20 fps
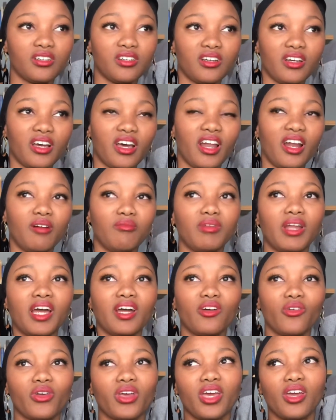And I'm like,
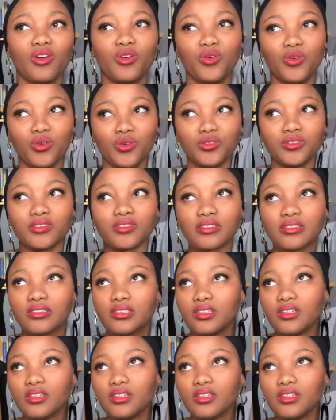okay, cool.